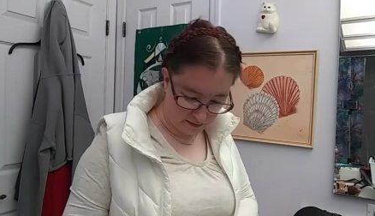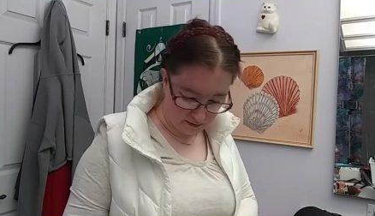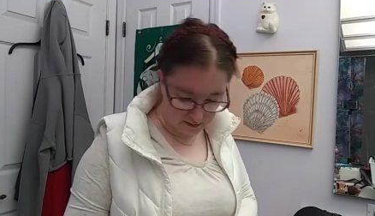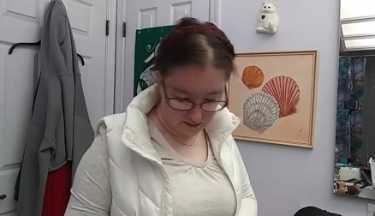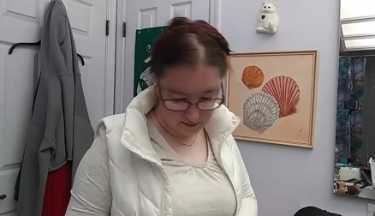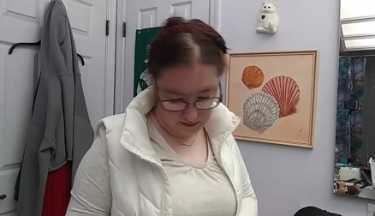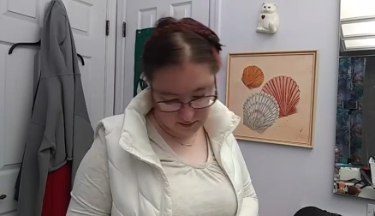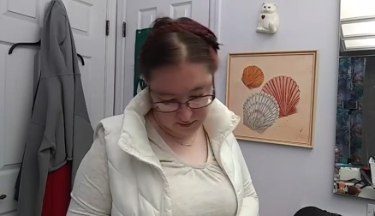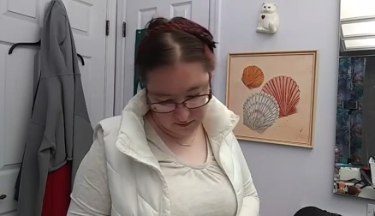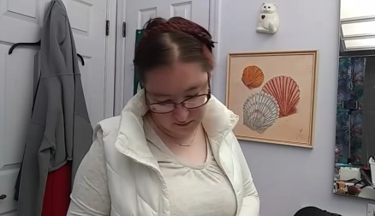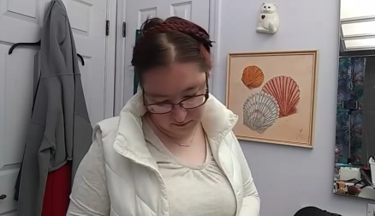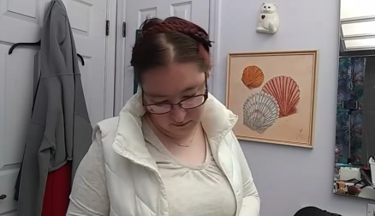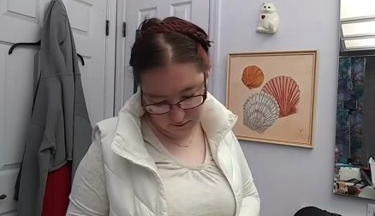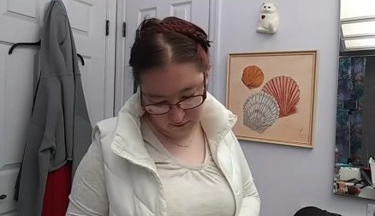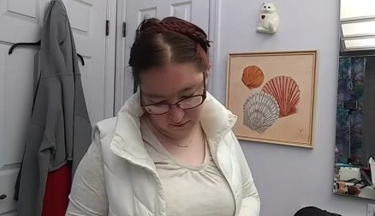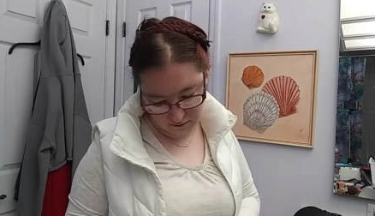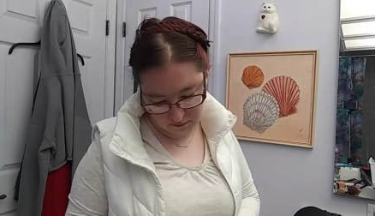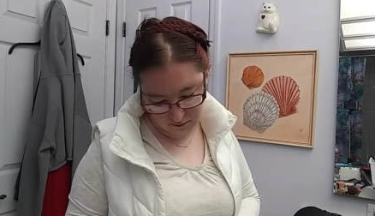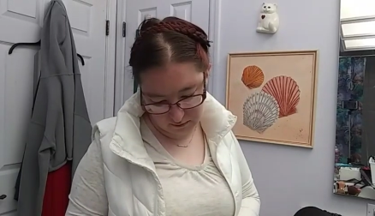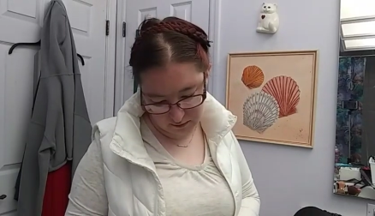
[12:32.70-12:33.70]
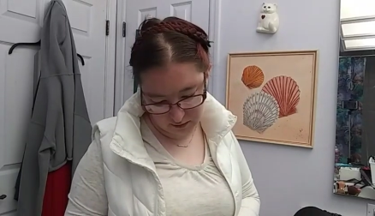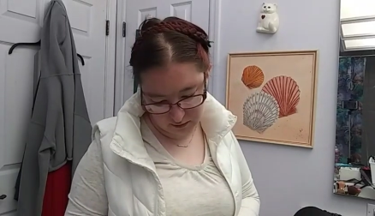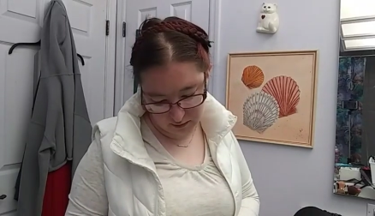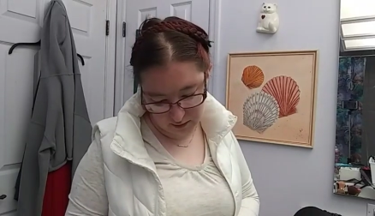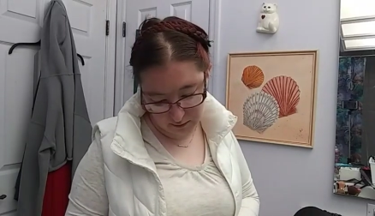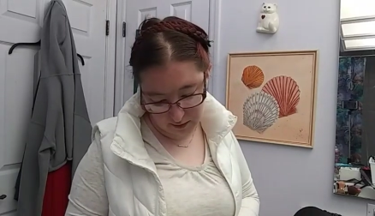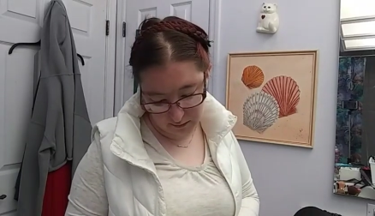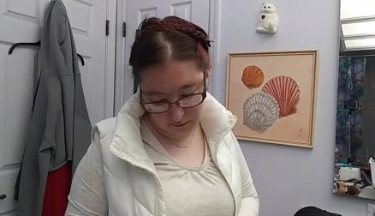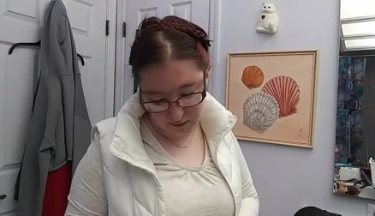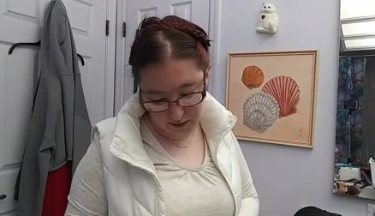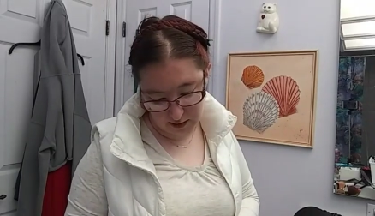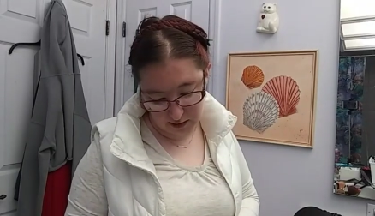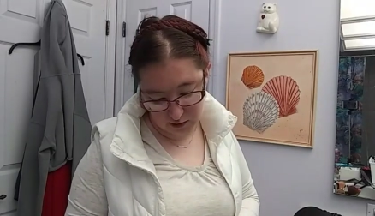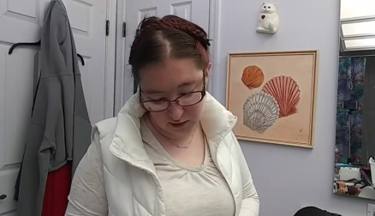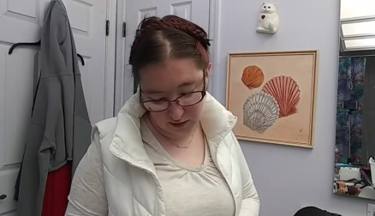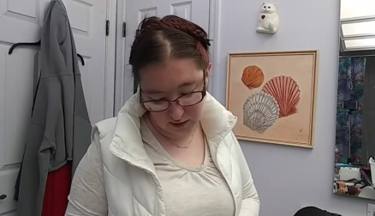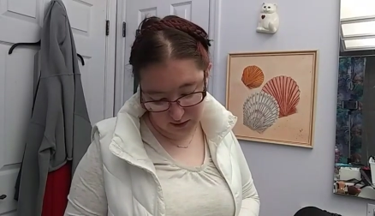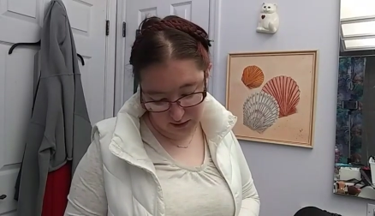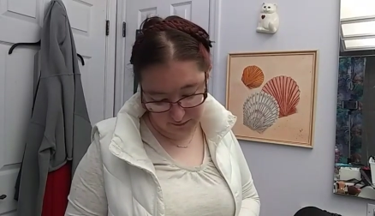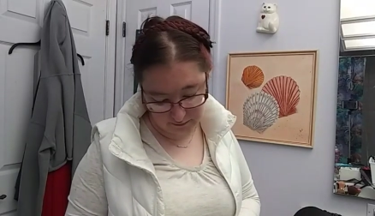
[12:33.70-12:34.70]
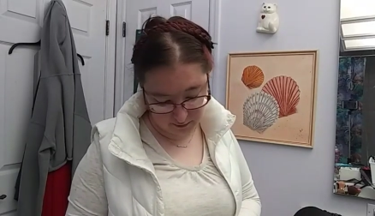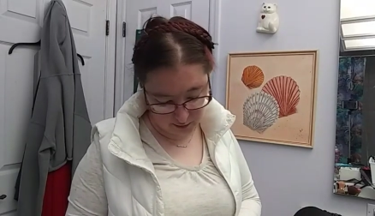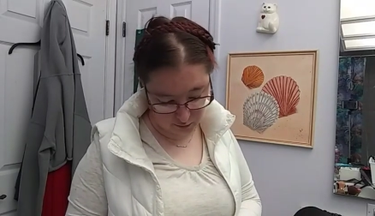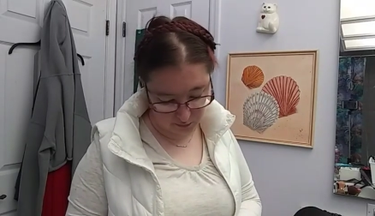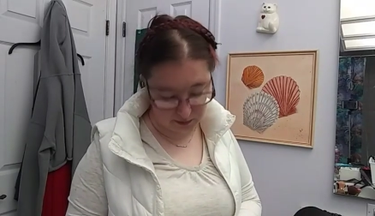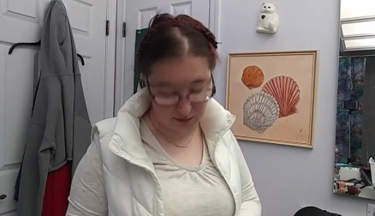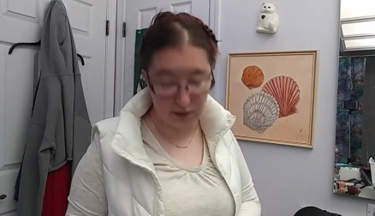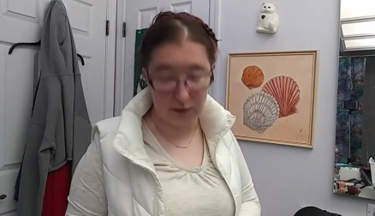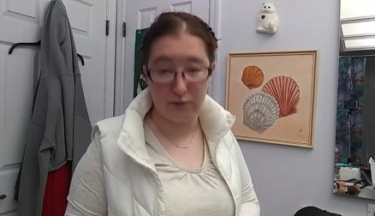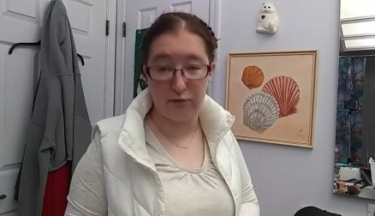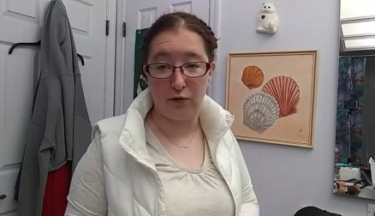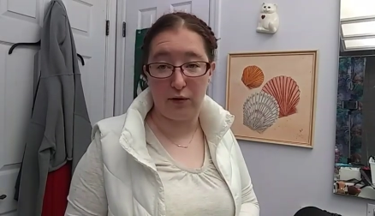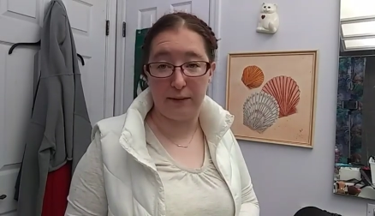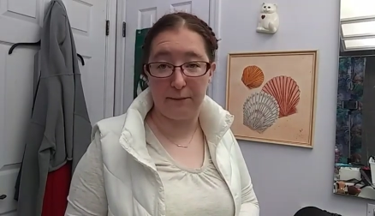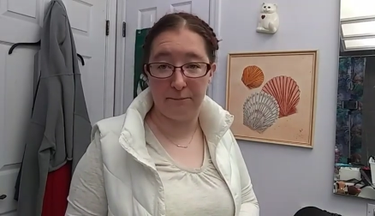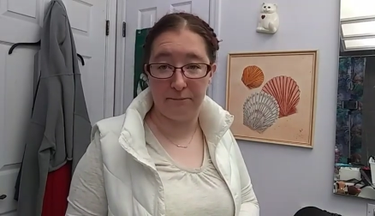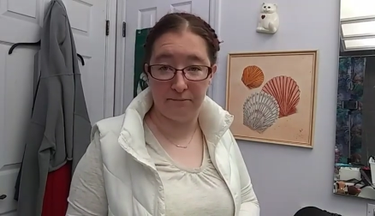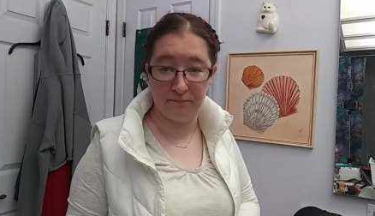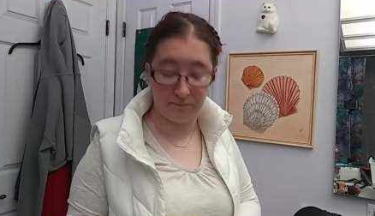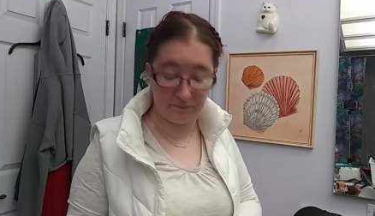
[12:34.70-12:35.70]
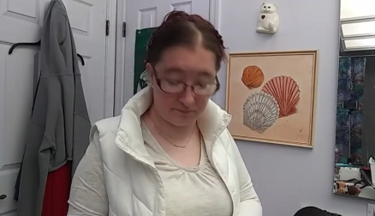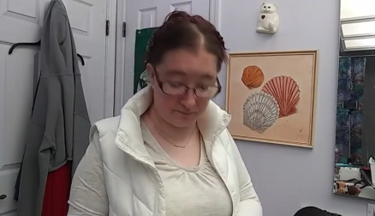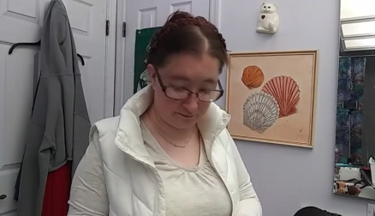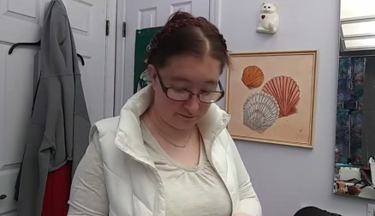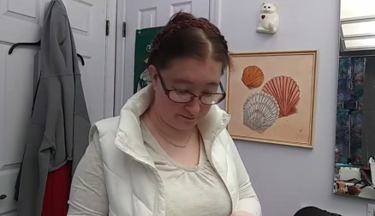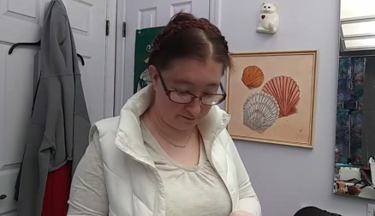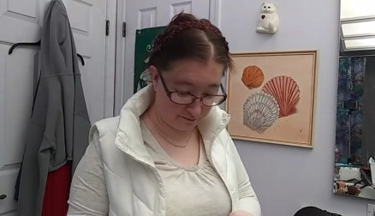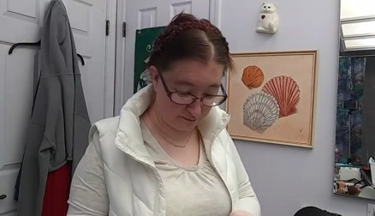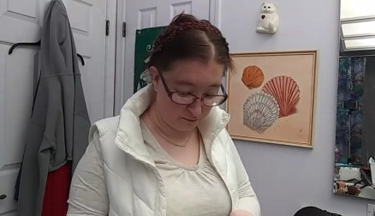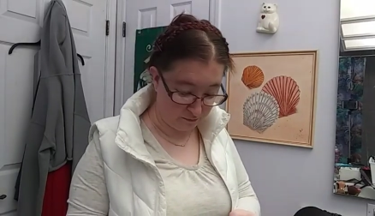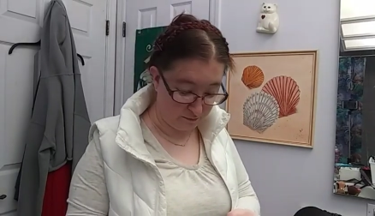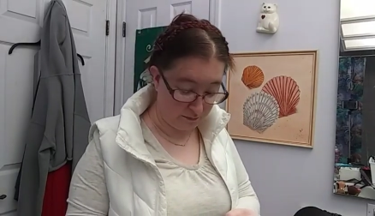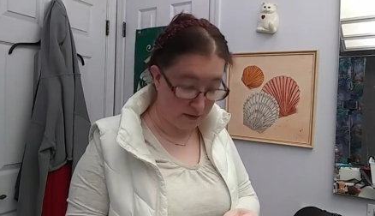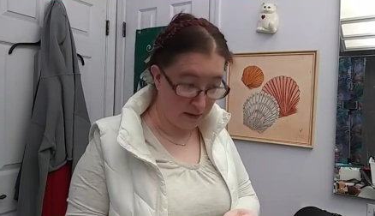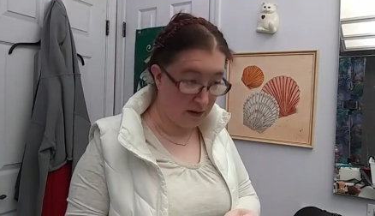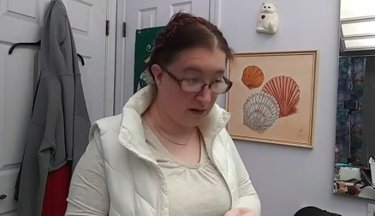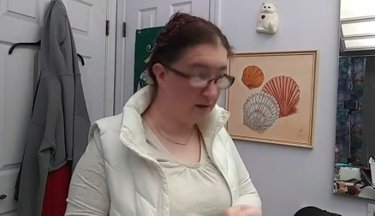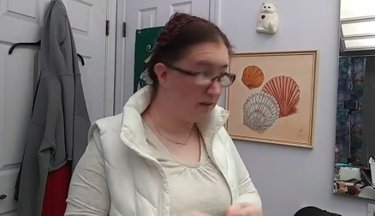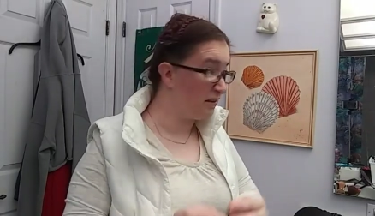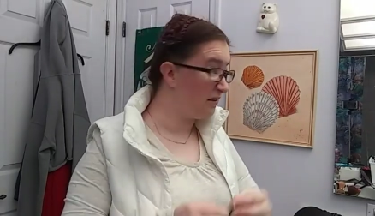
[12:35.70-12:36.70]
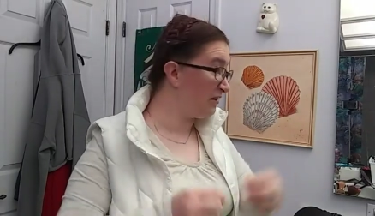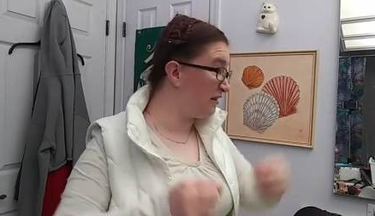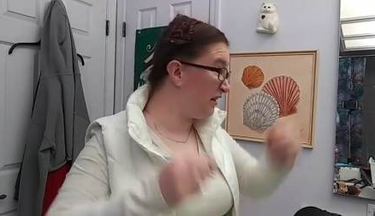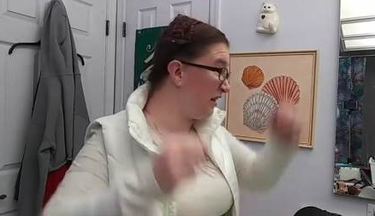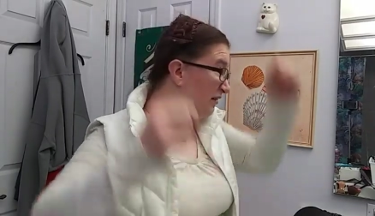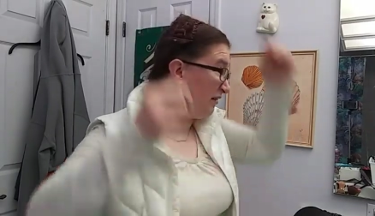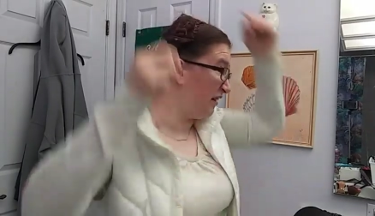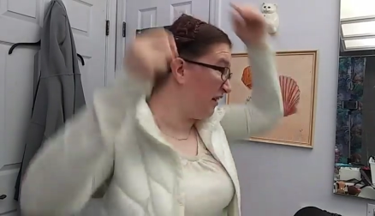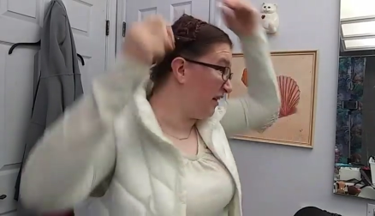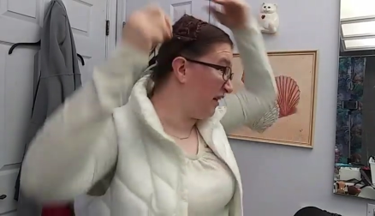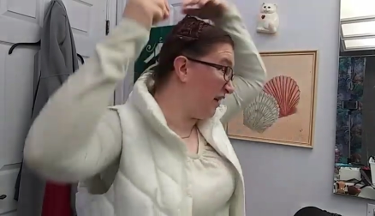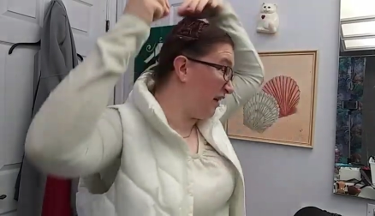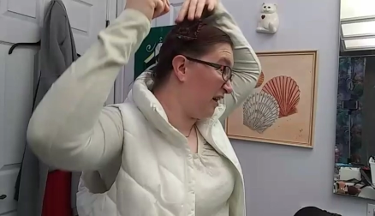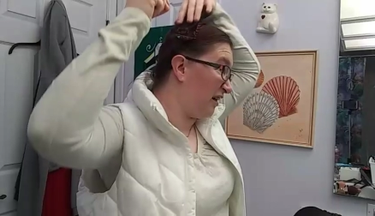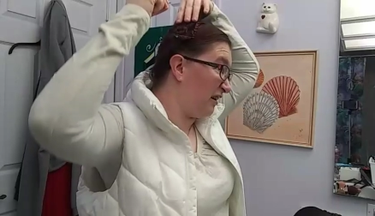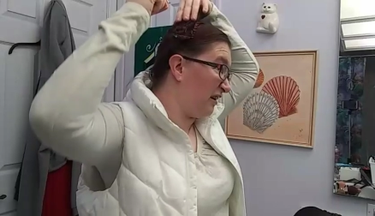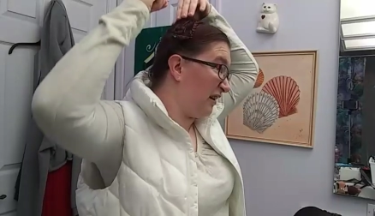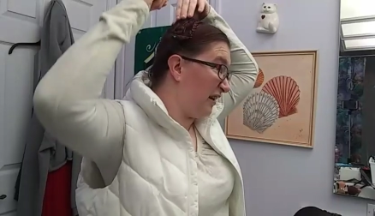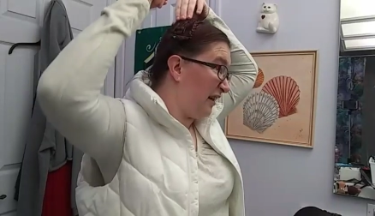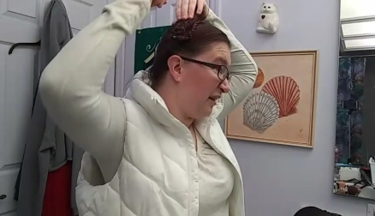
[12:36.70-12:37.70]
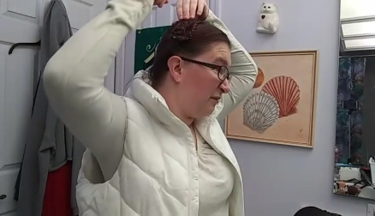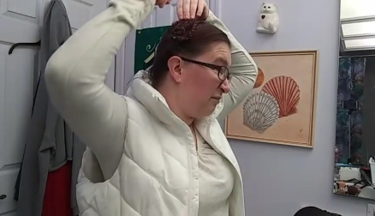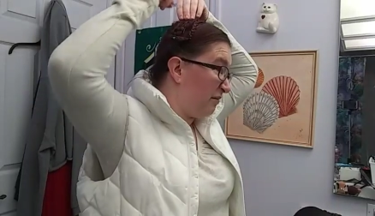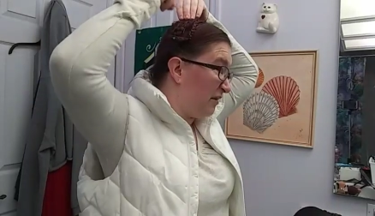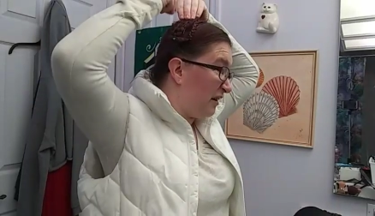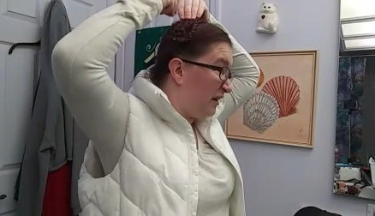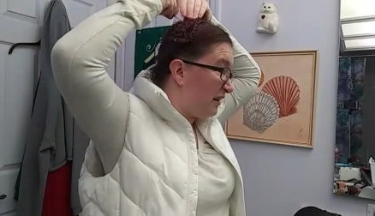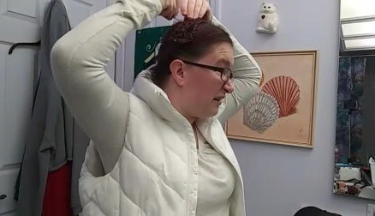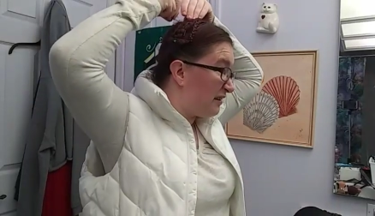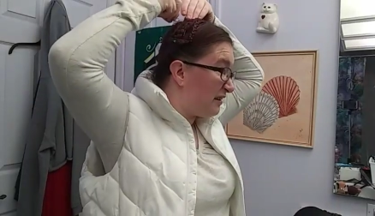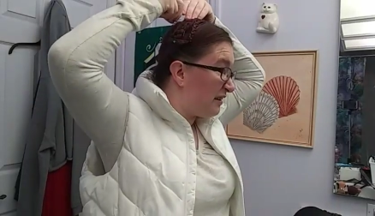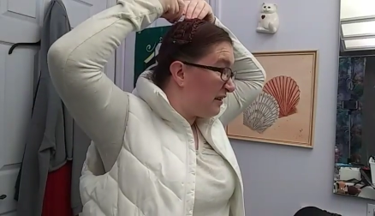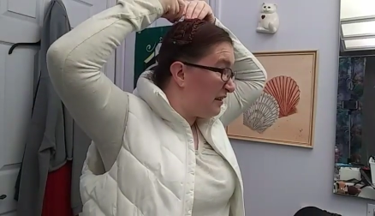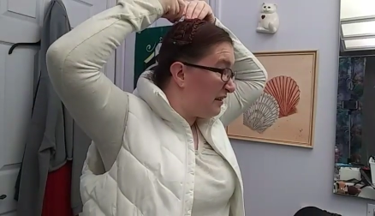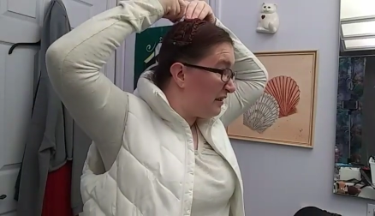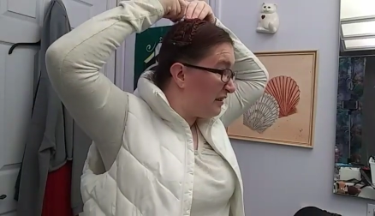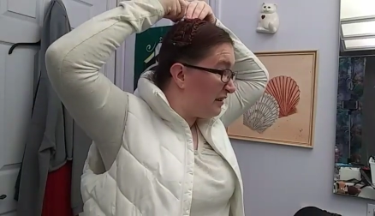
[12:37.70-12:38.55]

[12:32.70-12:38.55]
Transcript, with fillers: It's according to my watch, eleven twenty four. So it's not really early, but